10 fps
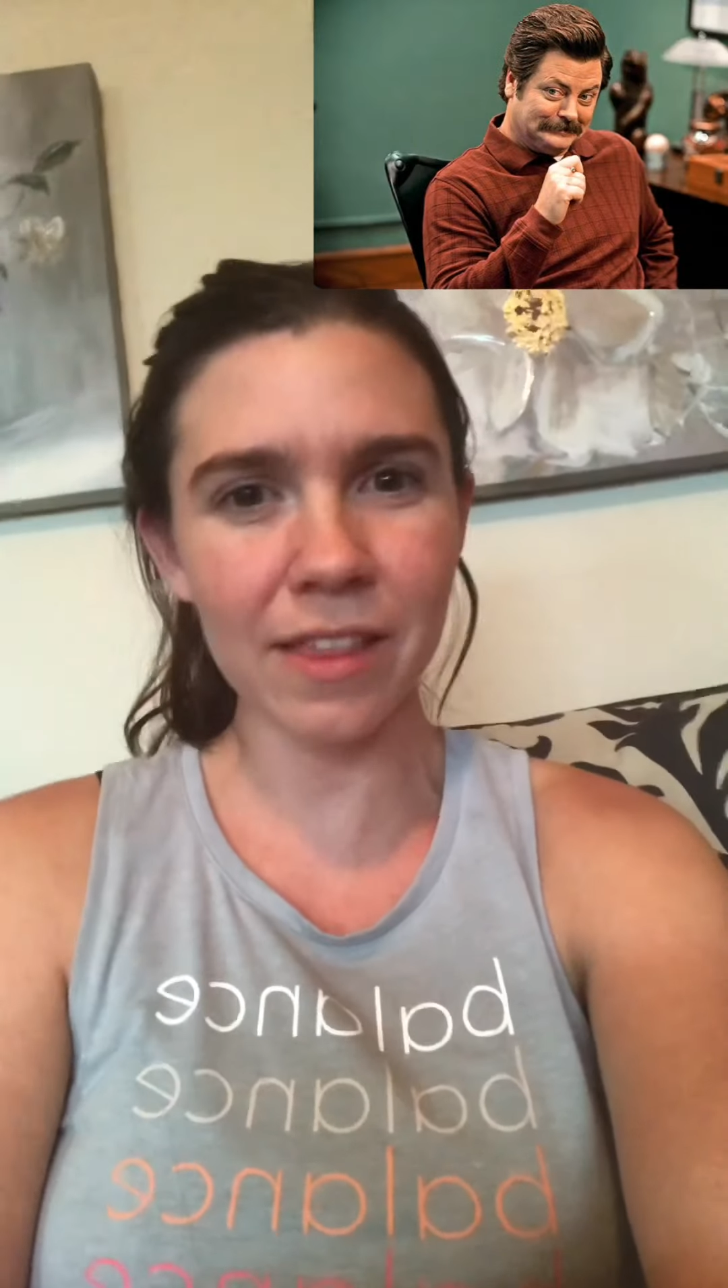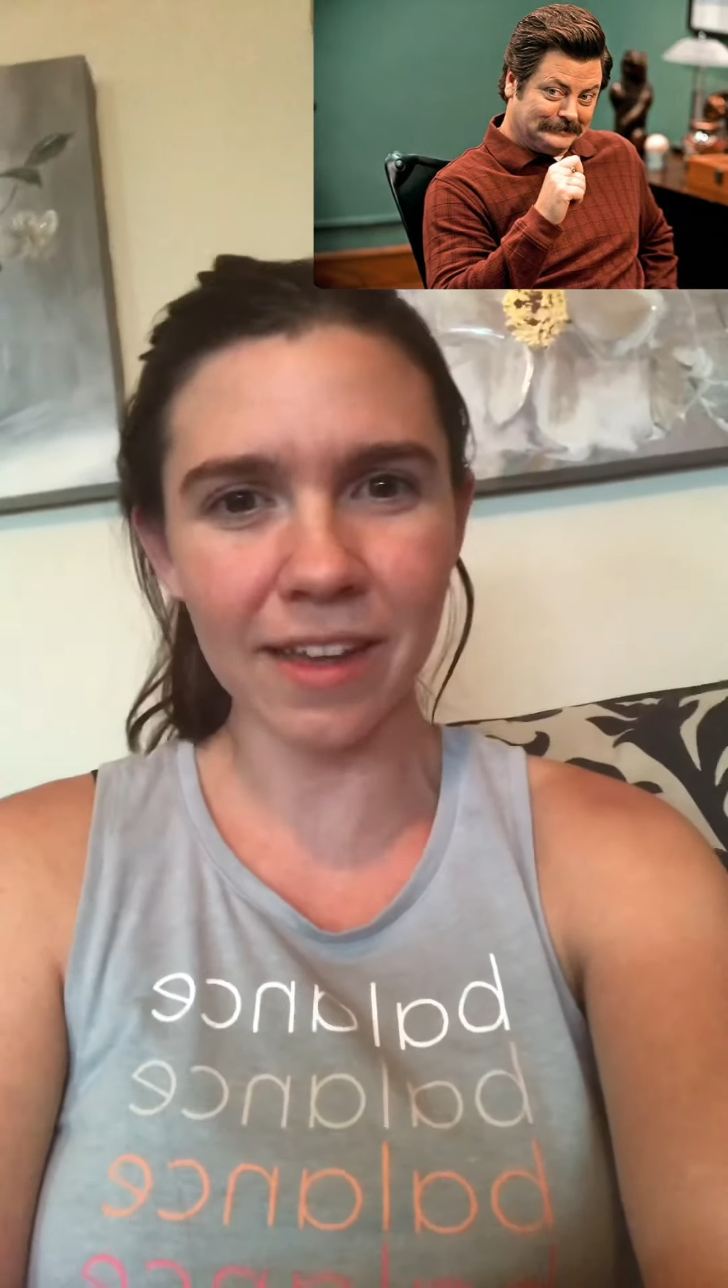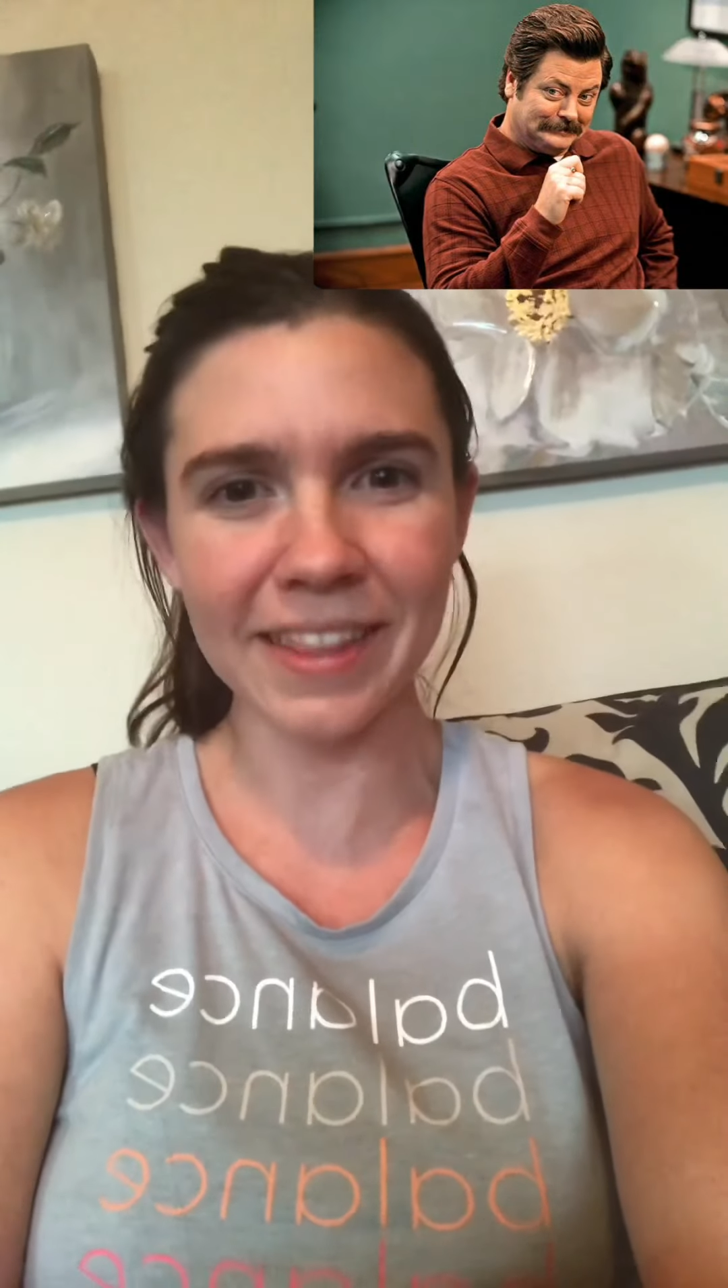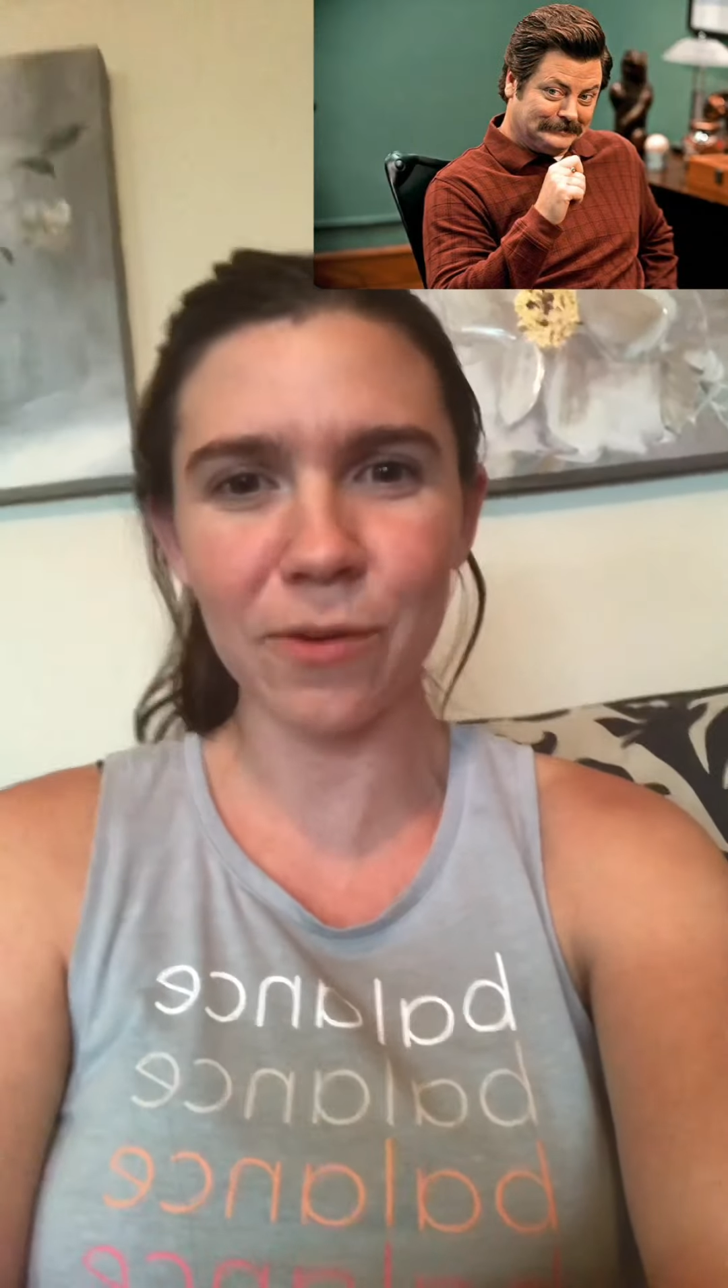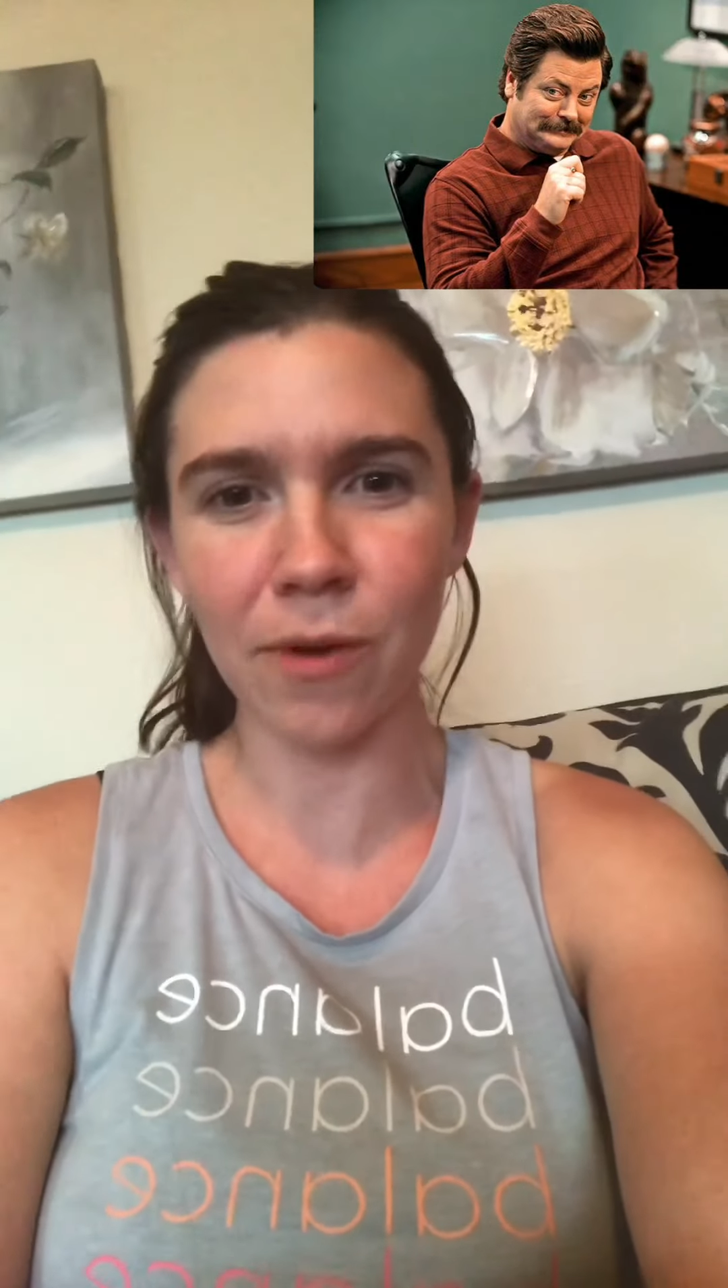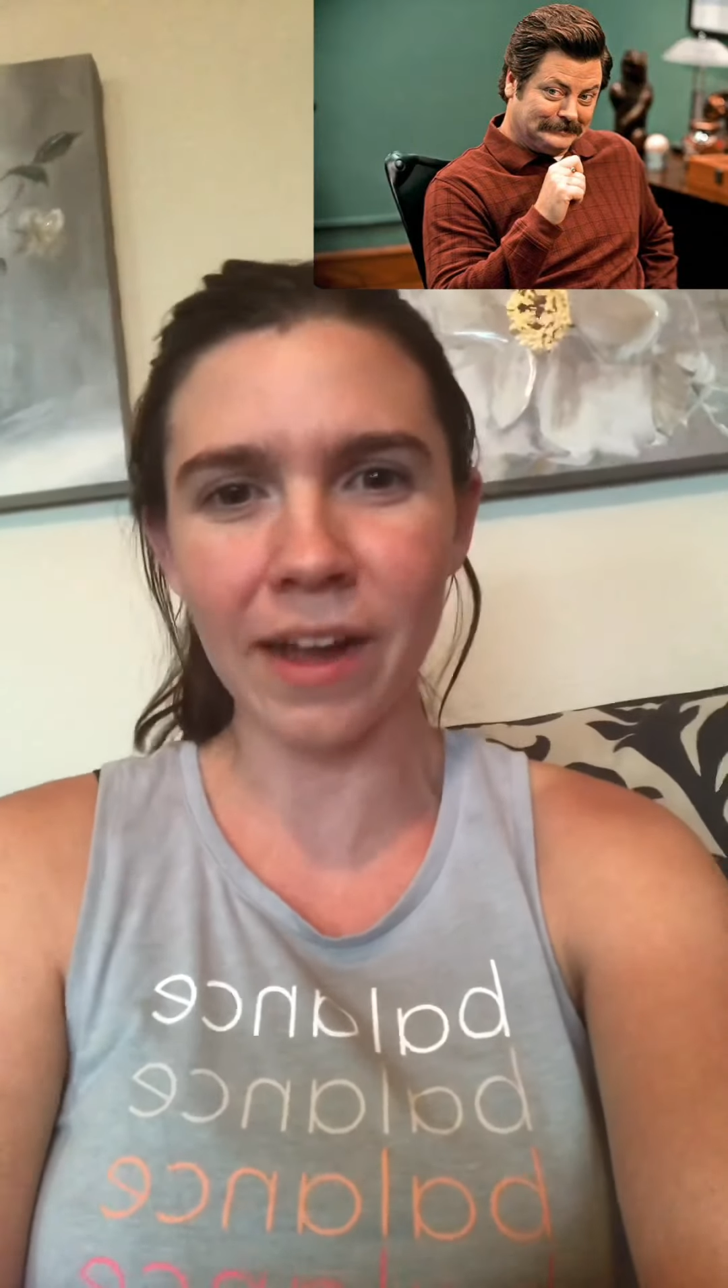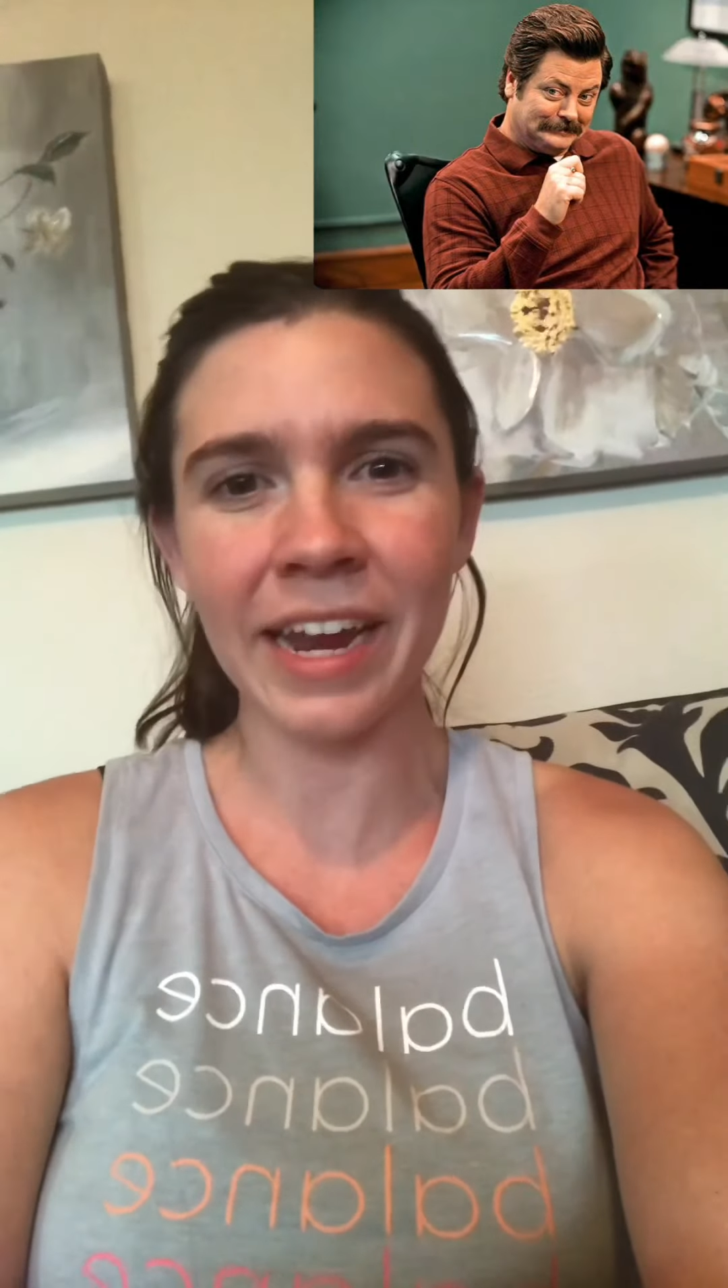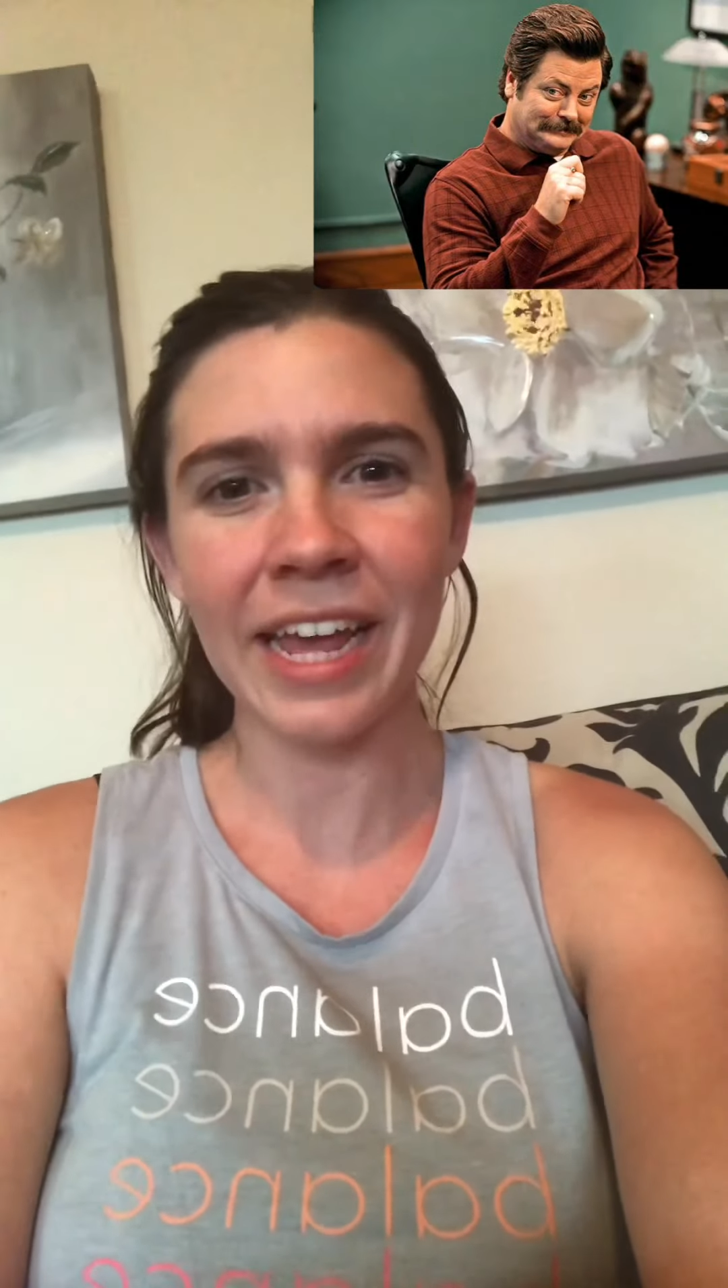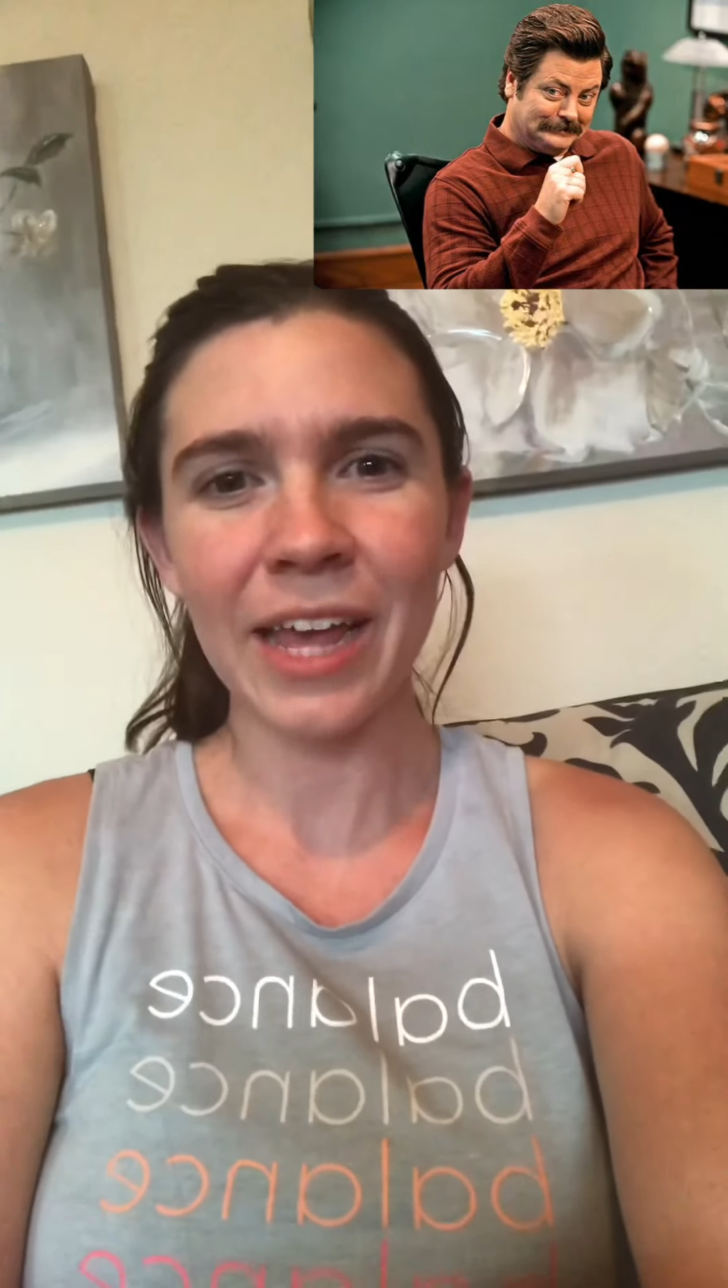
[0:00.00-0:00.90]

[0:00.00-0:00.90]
thought that Ron